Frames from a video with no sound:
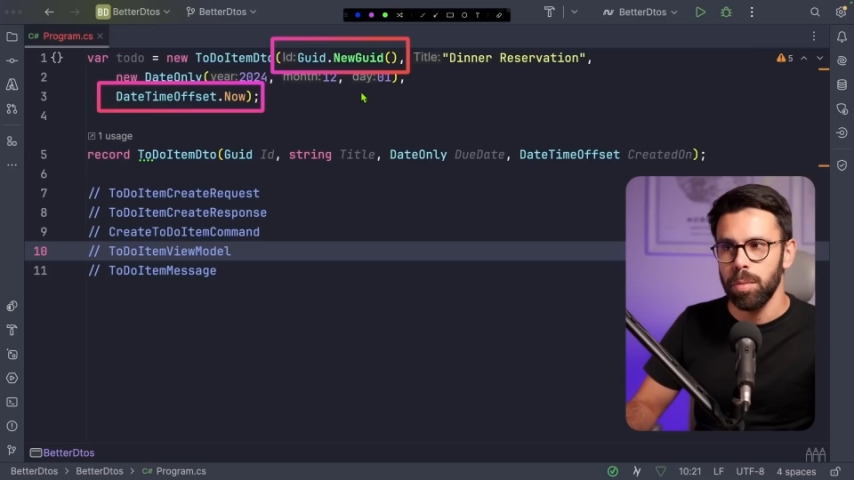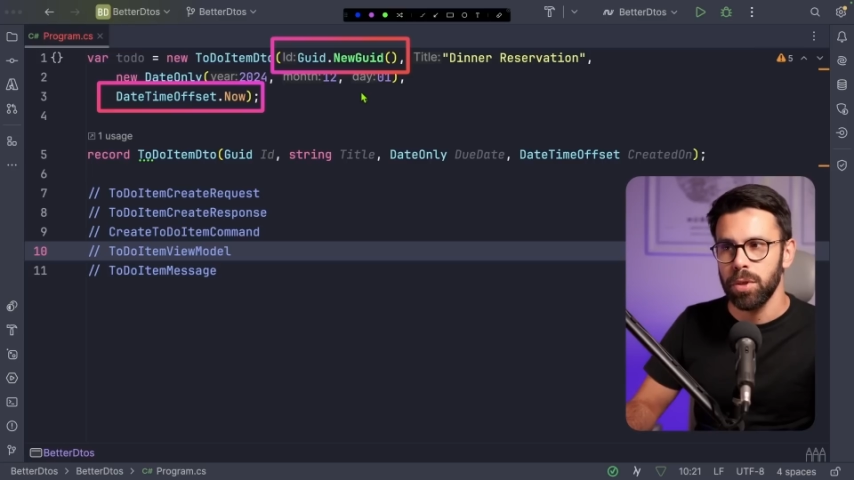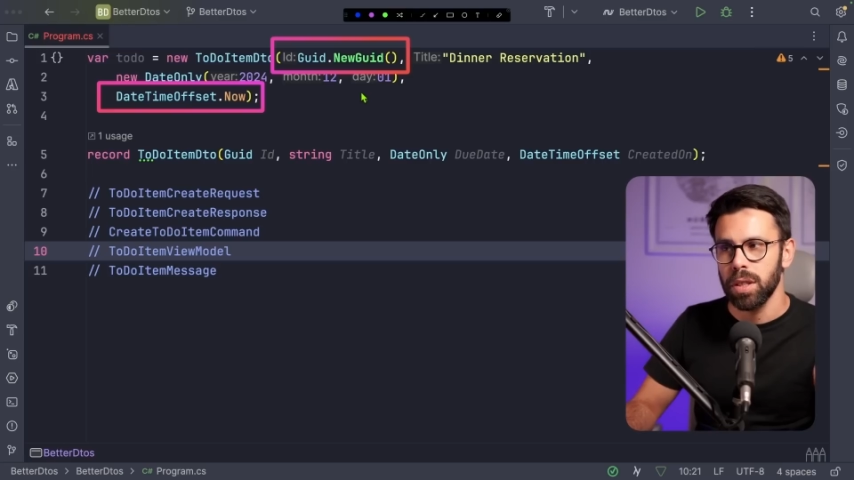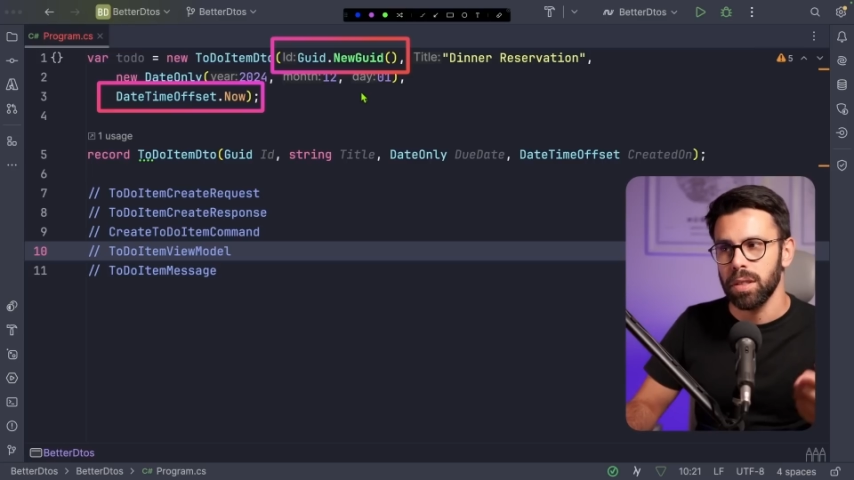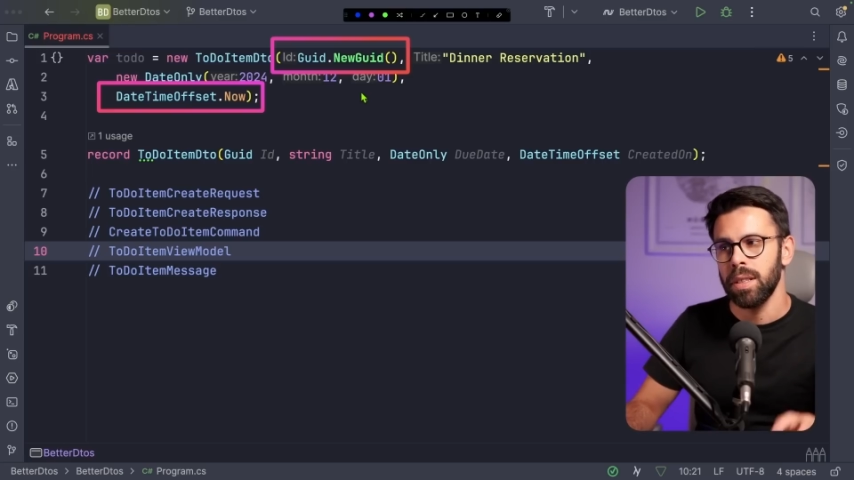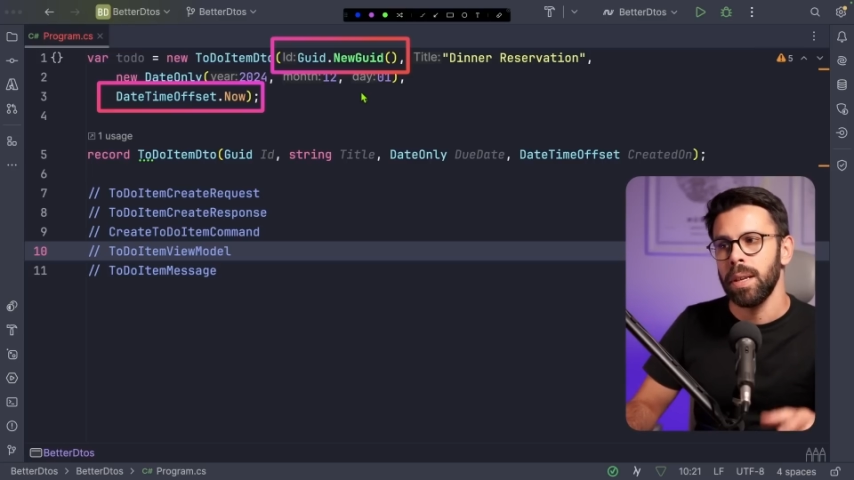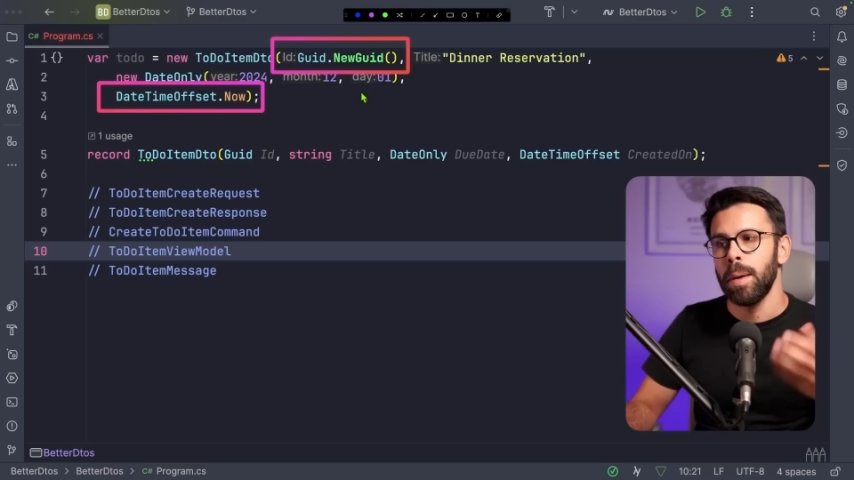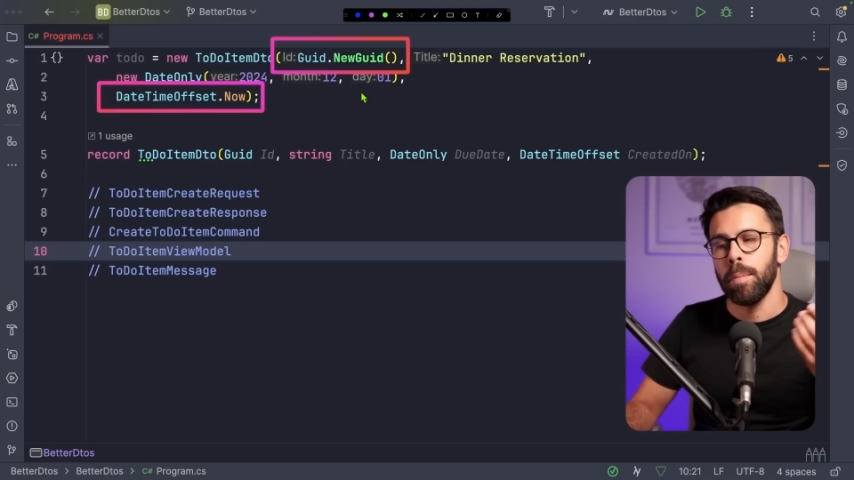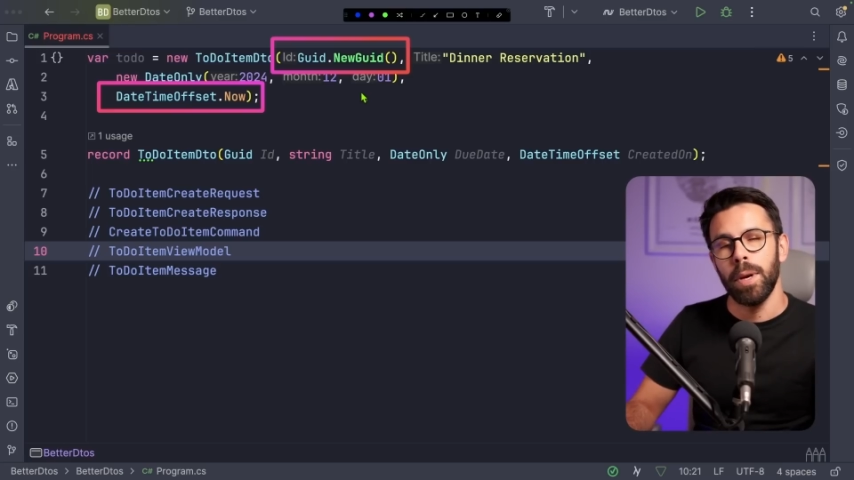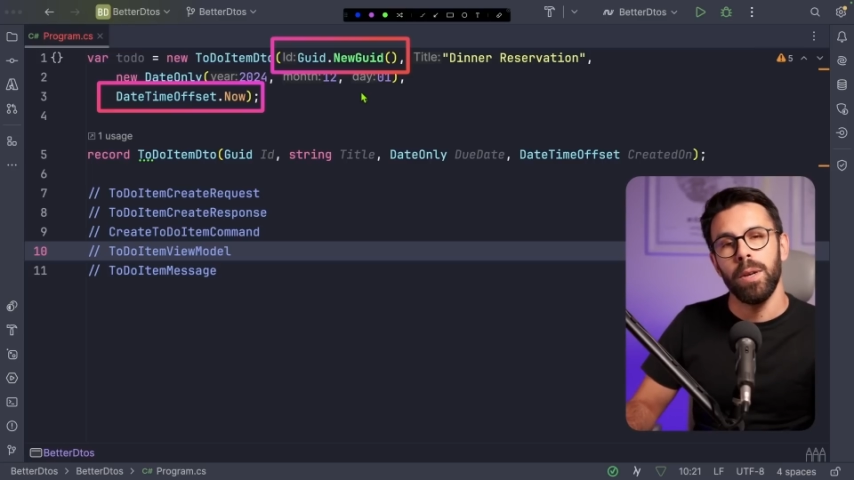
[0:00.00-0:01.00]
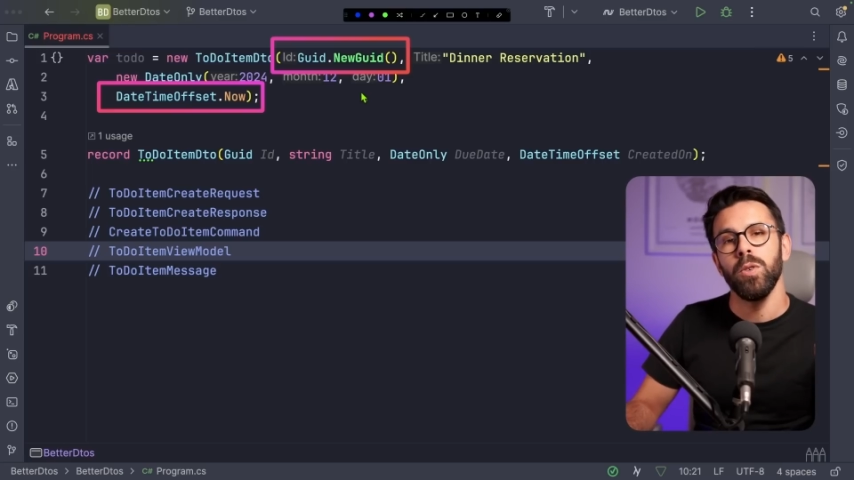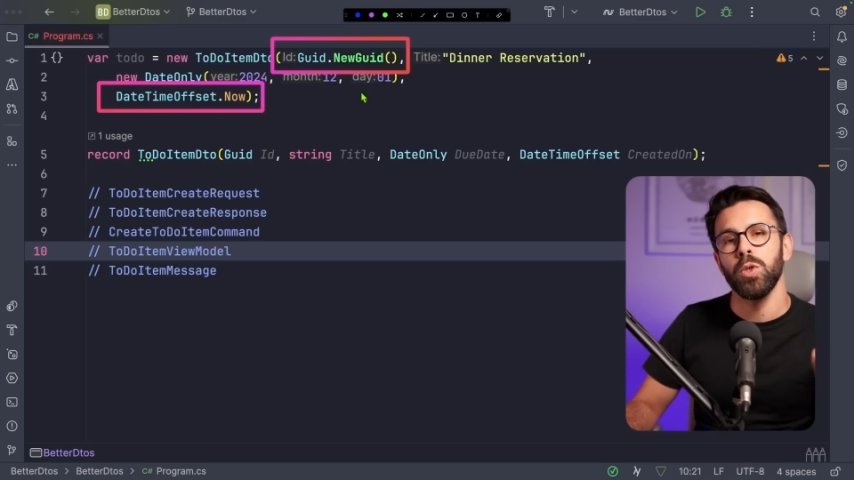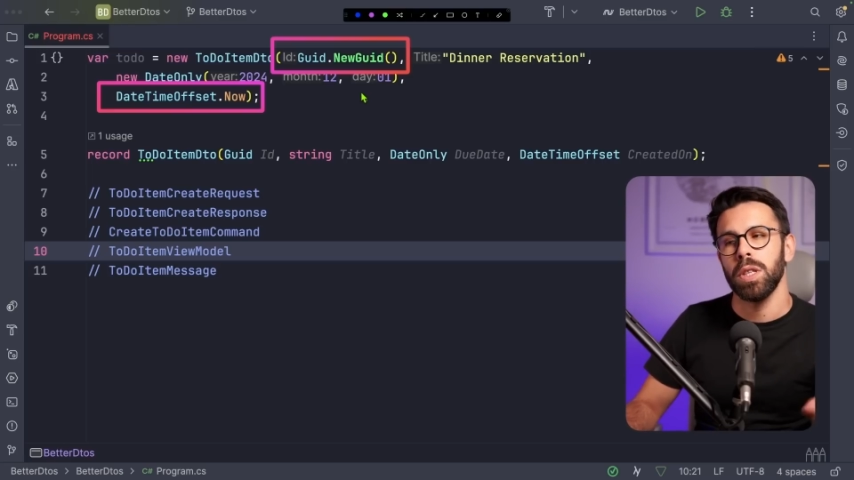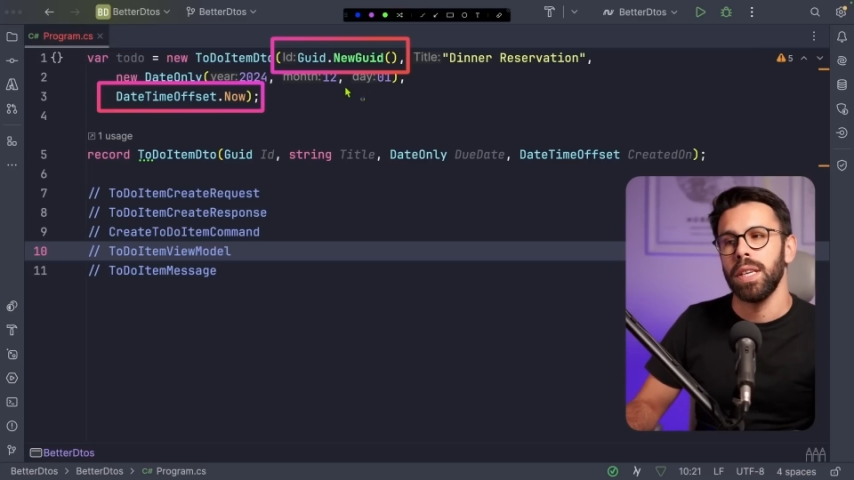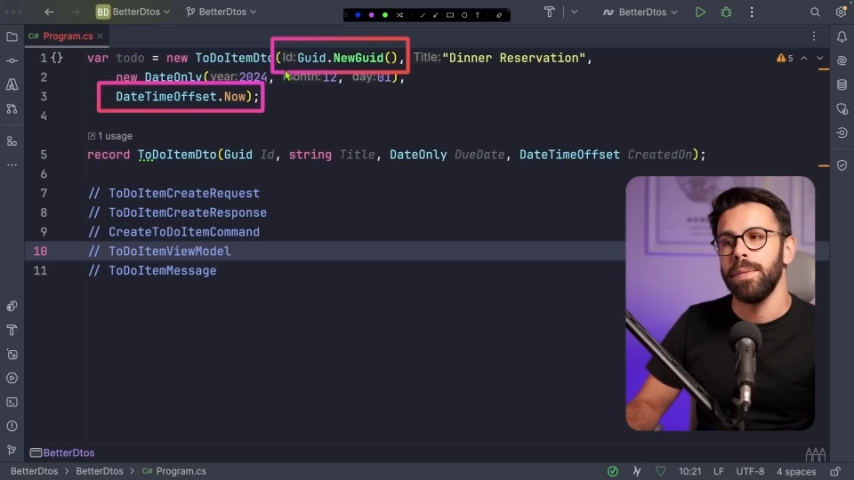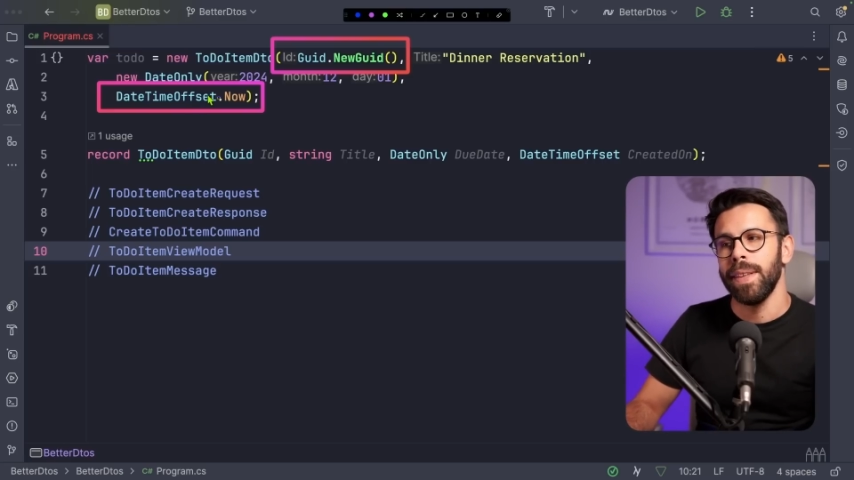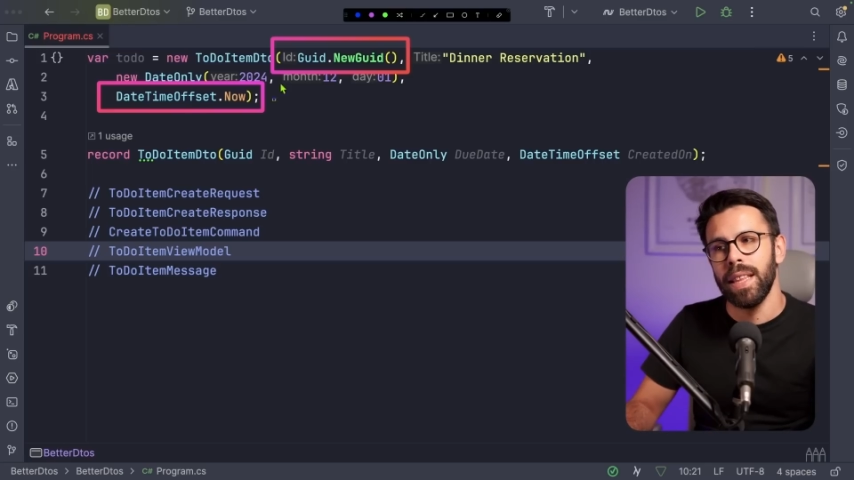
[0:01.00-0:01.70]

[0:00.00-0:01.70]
object. But usually